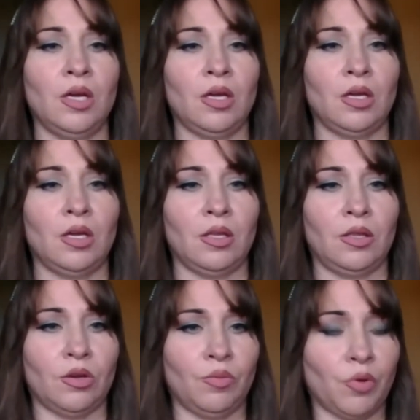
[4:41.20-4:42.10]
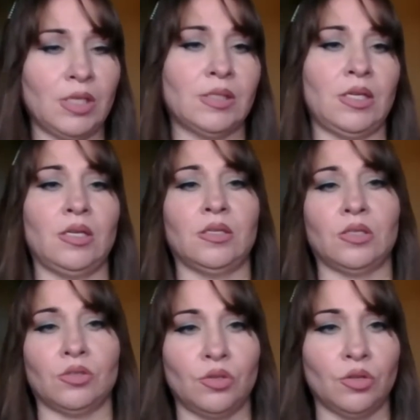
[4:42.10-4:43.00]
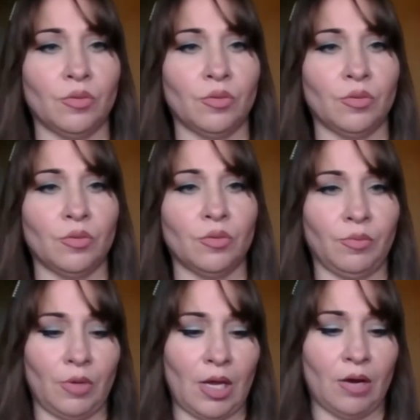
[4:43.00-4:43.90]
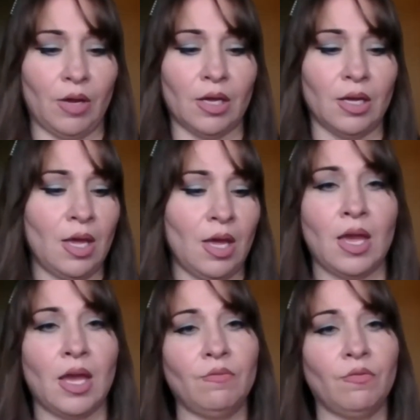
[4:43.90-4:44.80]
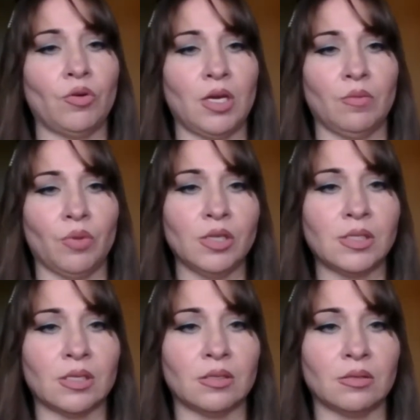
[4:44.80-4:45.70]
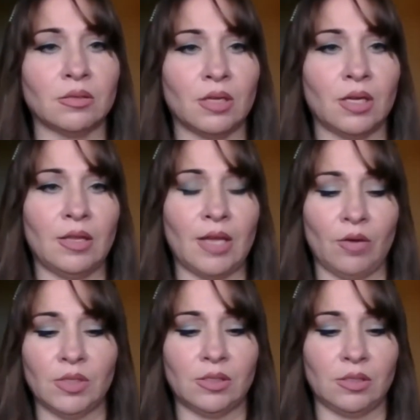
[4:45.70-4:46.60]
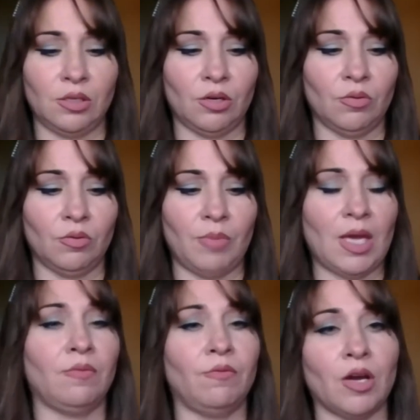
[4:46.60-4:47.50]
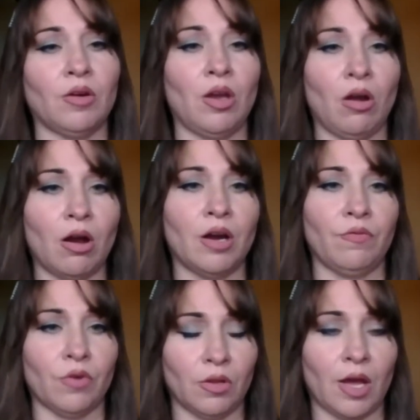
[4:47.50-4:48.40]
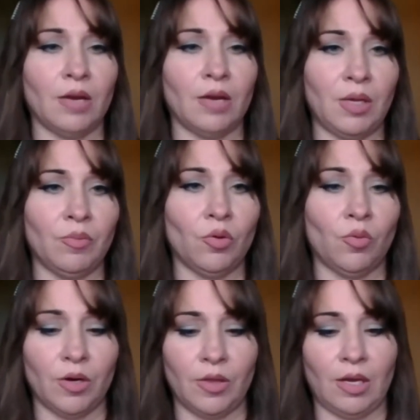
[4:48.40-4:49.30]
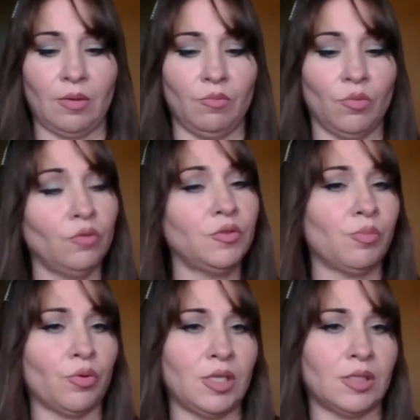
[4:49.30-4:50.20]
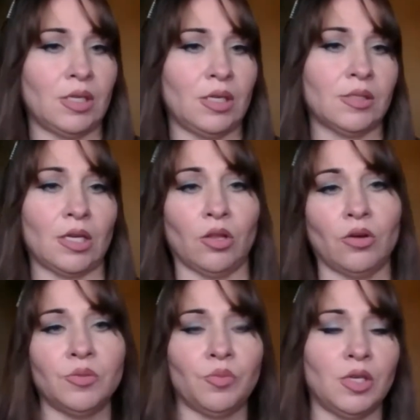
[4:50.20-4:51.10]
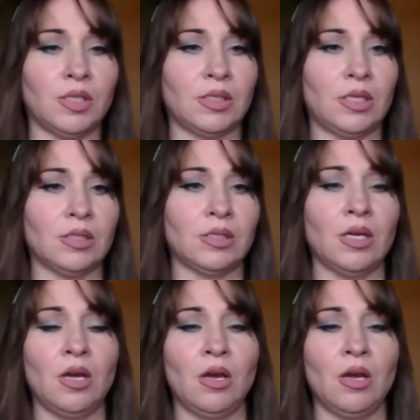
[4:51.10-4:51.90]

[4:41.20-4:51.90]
their precinct or to their poll area and voting in person. And that was, made very hard for a lot of people where they moved precincts, they closed precincts.